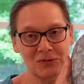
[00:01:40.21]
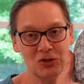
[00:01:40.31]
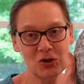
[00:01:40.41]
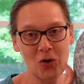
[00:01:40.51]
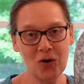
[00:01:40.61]

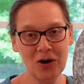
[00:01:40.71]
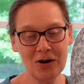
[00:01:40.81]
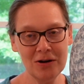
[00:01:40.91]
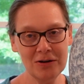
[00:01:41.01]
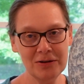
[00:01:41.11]

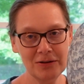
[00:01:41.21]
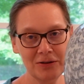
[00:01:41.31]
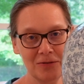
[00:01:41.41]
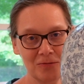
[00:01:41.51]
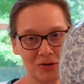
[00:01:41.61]
jar
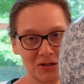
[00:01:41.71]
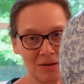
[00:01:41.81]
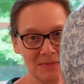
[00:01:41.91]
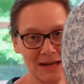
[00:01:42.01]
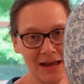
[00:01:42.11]
for
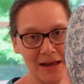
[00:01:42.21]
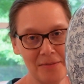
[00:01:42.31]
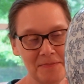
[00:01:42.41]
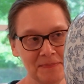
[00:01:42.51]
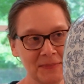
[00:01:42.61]
some time,